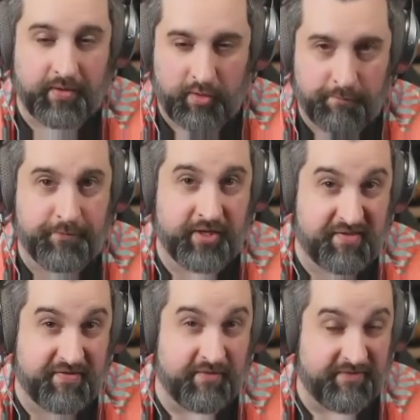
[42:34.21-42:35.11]
Hopefully it's
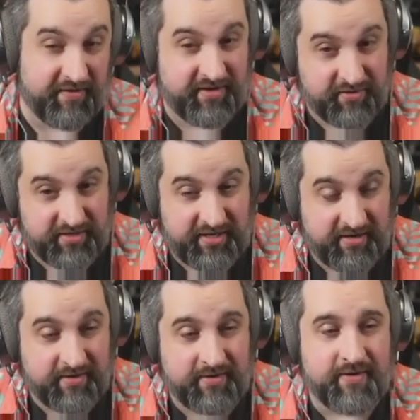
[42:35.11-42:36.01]
still very good
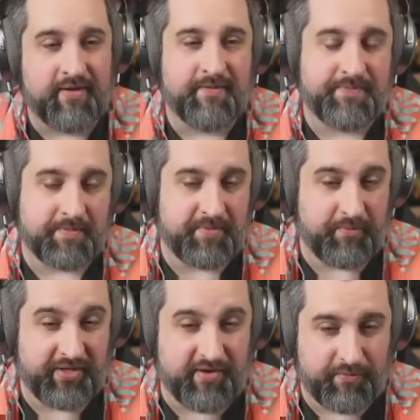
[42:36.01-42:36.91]
here, but
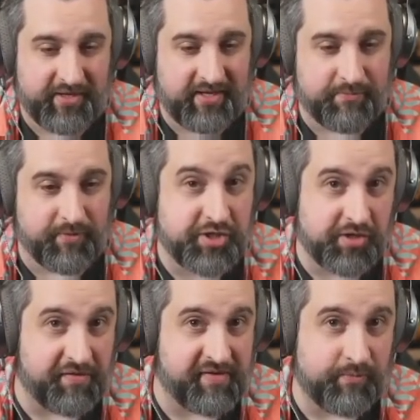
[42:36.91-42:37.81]
we don't need
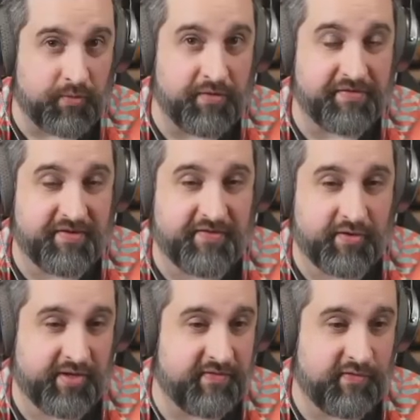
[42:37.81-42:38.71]
regionals and worlds to
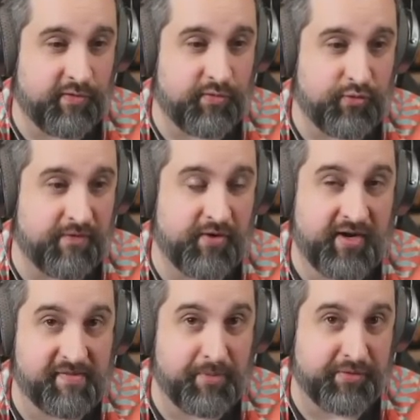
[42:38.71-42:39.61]
turn into whoever
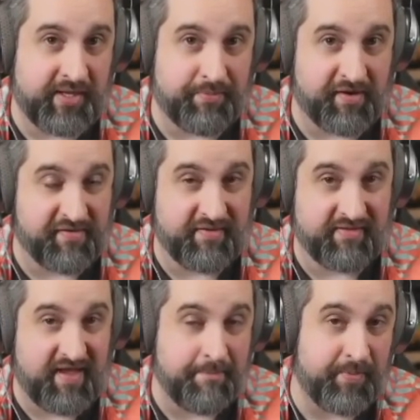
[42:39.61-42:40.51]
hits birthday present in
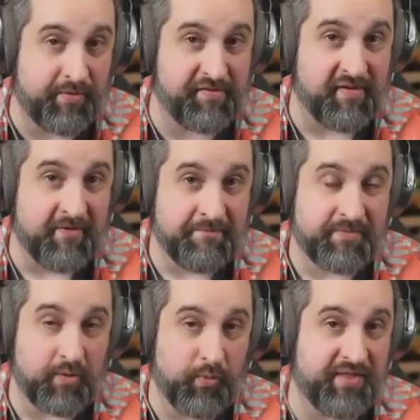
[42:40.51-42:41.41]
tempos
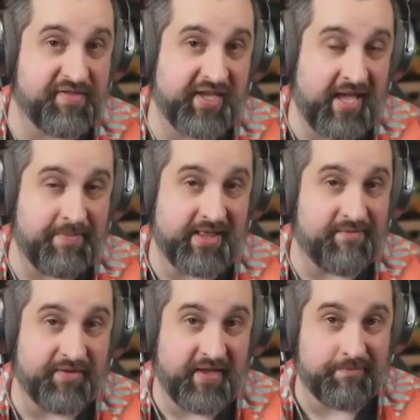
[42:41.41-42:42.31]
wins the game at
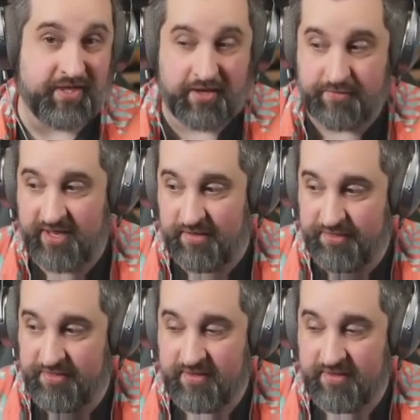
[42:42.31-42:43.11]
level 10 with 100 health.